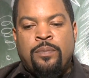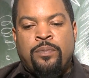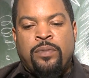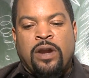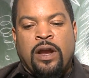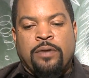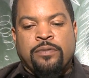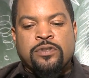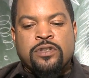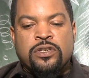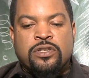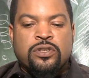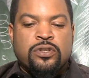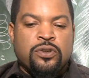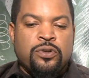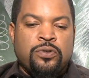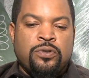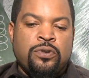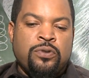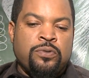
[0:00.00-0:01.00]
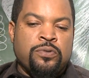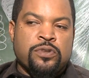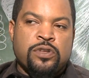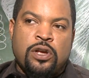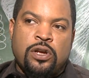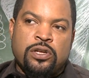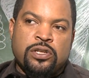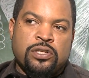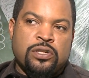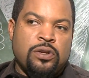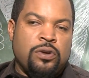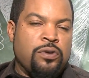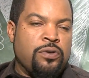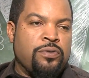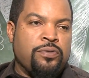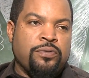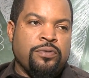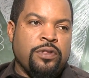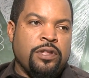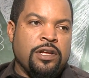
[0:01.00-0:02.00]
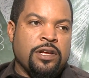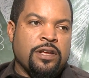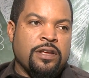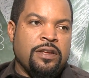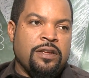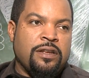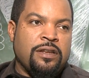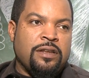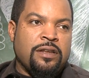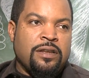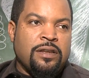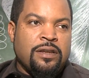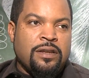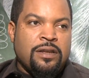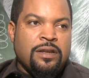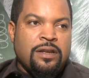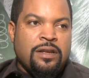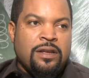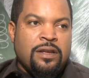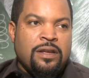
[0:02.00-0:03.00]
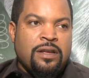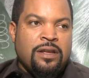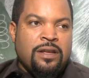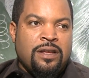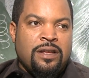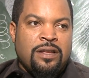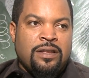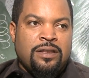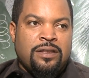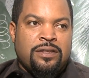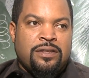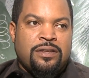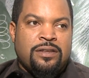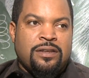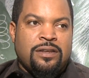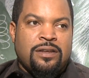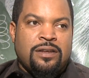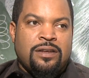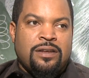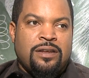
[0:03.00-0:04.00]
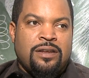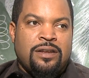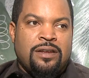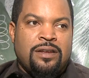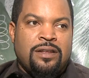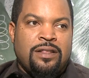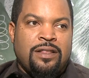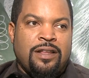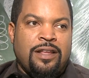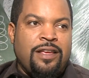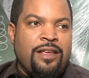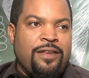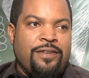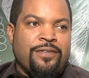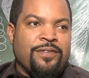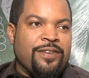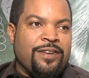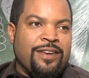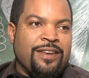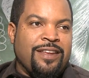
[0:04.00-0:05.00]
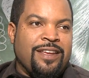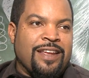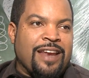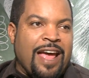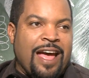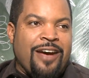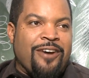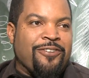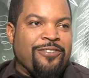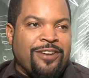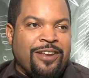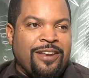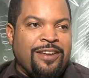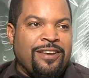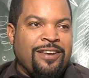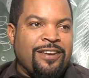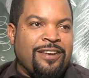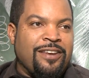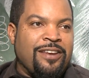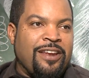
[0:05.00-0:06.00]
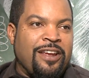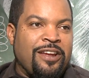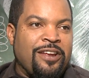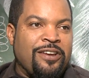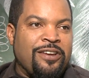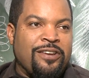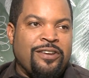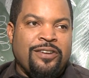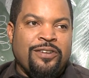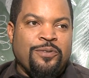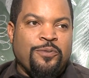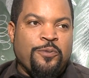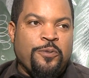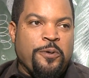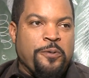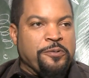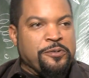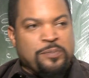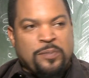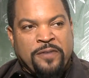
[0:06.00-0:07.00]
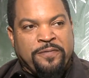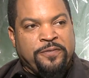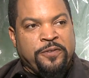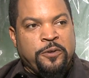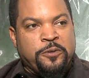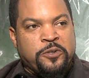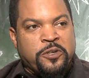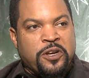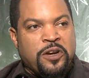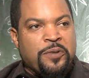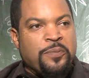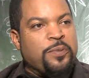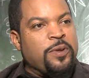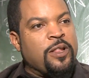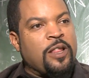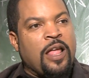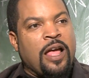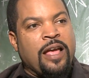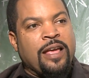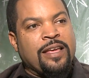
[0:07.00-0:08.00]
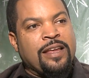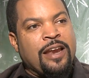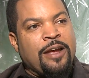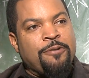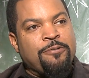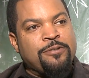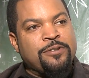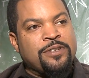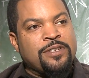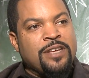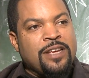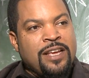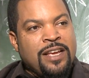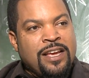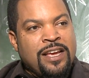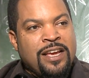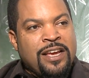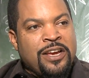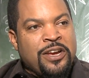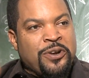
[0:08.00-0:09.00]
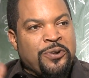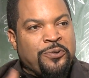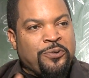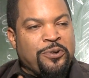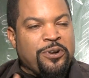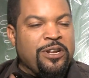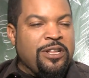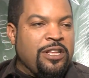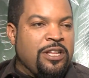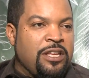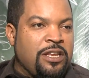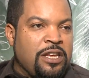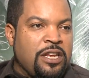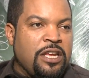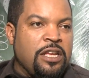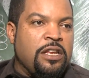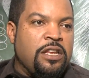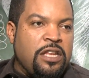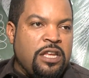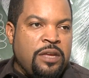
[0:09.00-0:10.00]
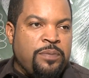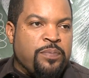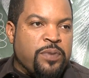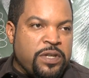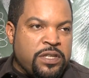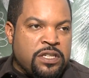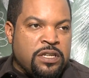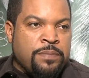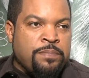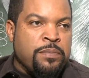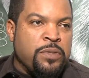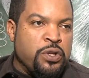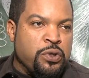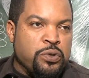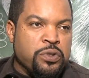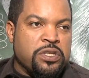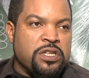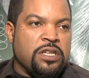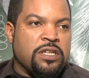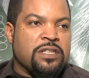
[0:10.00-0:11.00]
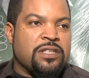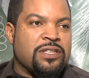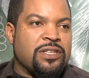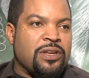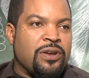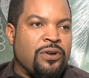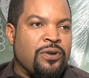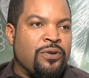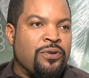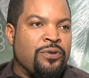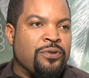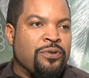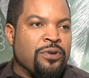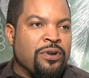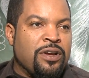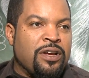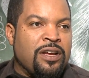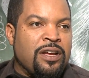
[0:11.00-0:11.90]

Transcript: but I was a student who was also looking to leave and get out, and what was my future gonna be like, and I was really knee deep into music, so